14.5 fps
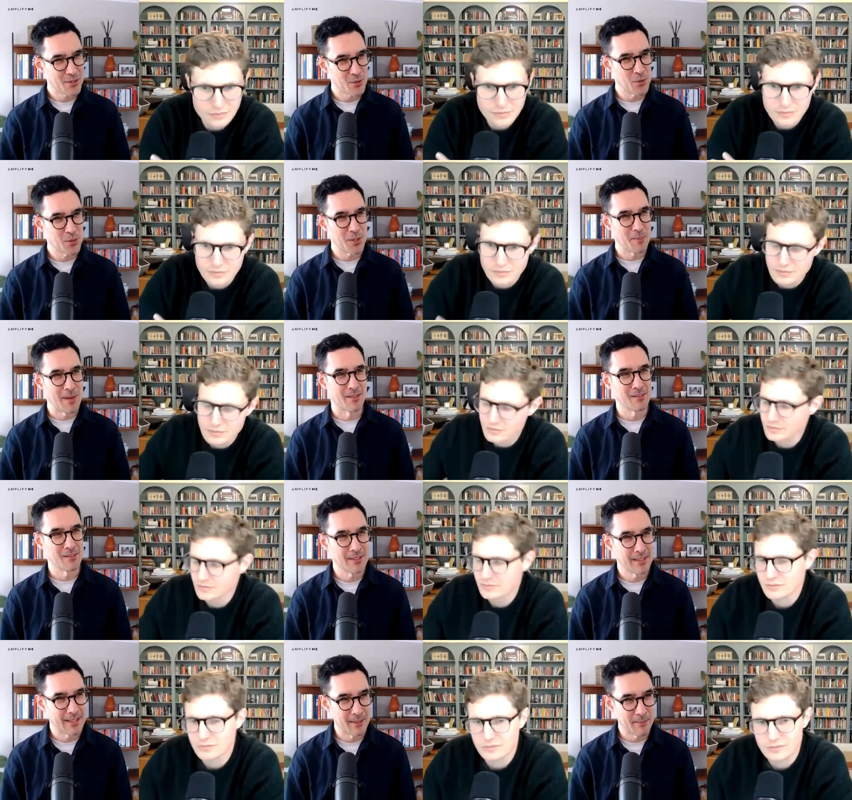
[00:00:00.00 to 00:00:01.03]
Speaker 1: talk about
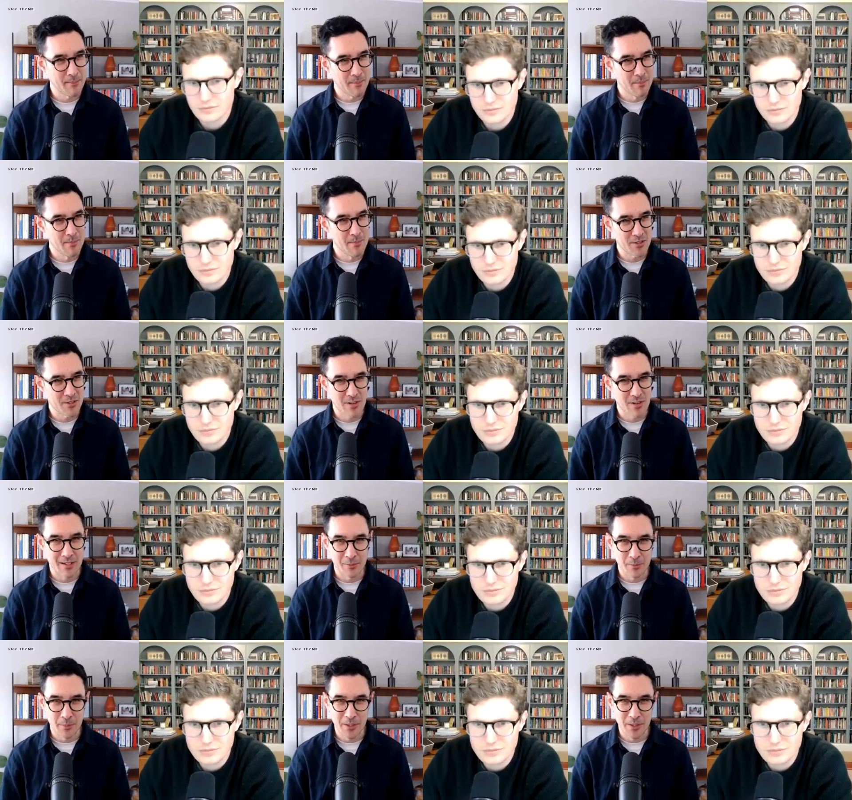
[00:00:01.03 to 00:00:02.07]
um, Mistral,
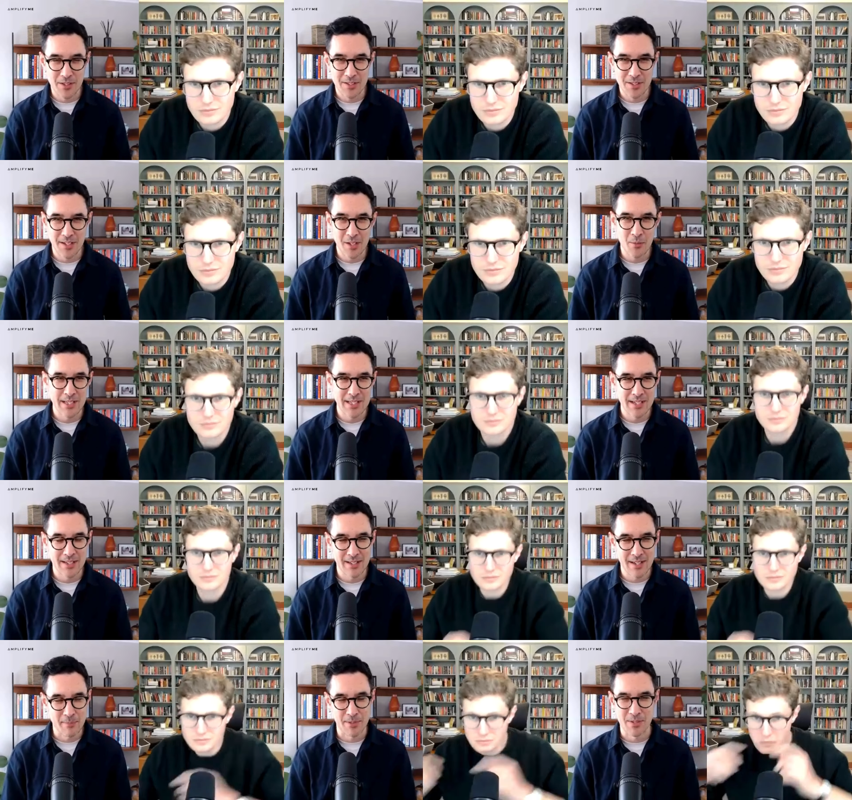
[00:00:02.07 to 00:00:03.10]
because I know we did an
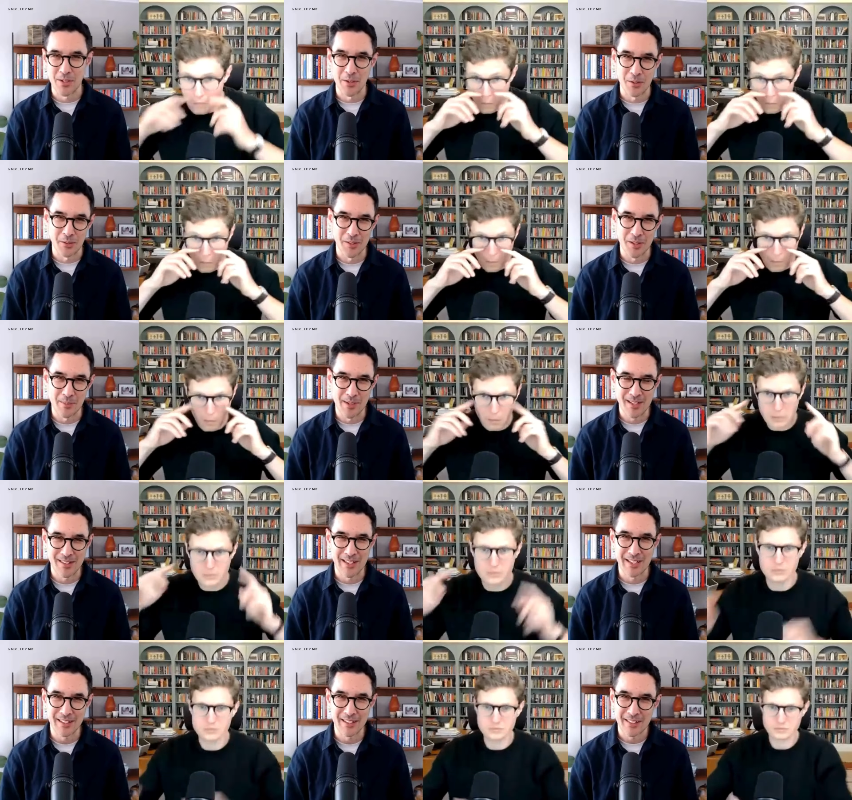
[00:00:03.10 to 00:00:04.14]
episode on them, I
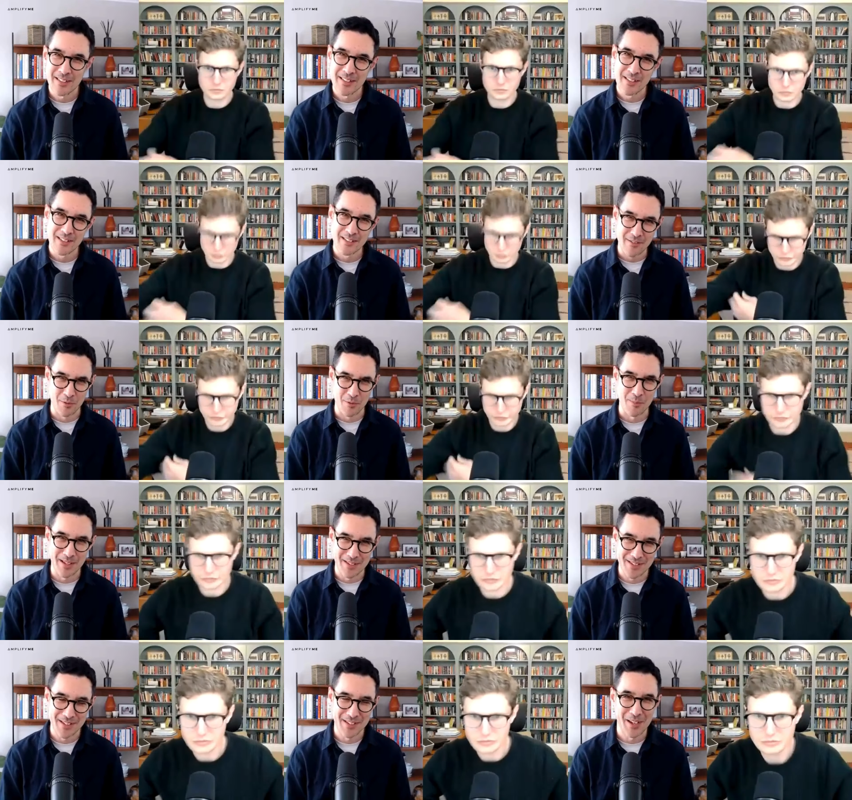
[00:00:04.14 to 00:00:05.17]
think, several
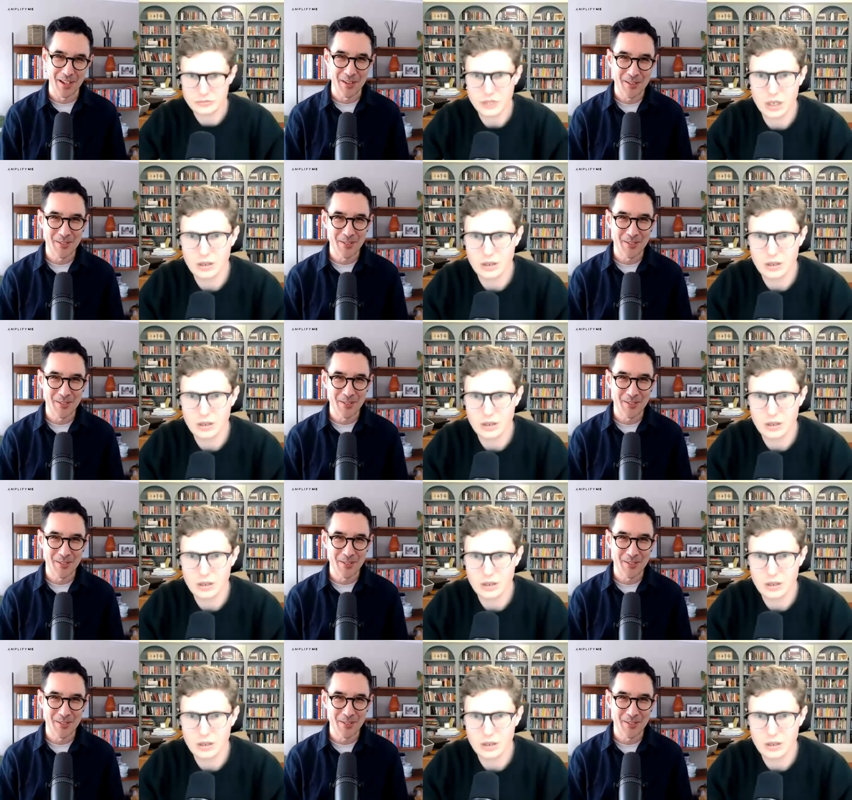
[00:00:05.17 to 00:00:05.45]
months ago